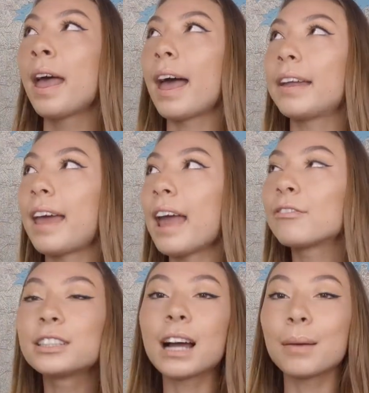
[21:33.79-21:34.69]
and
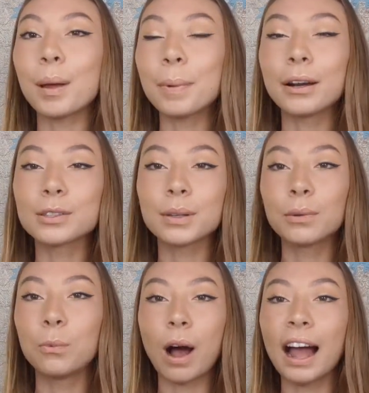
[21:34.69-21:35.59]
every time my parents were
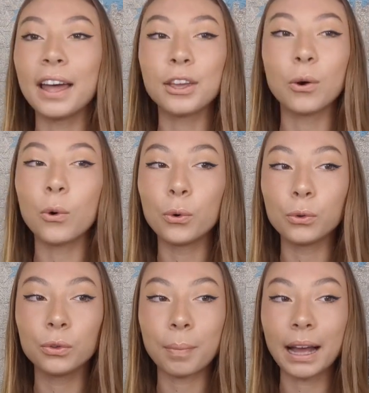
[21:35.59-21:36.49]
like, why are
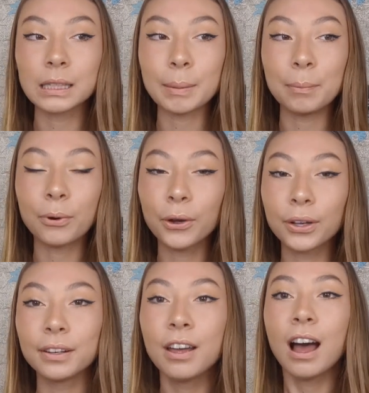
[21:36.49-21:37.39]
all the bags being
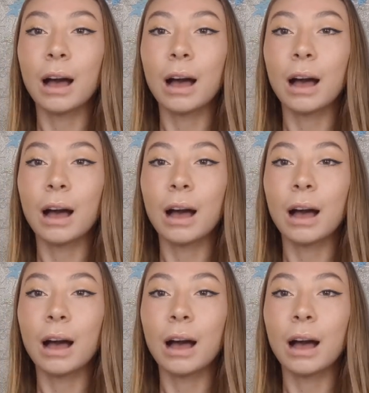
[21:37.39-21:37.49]
broken?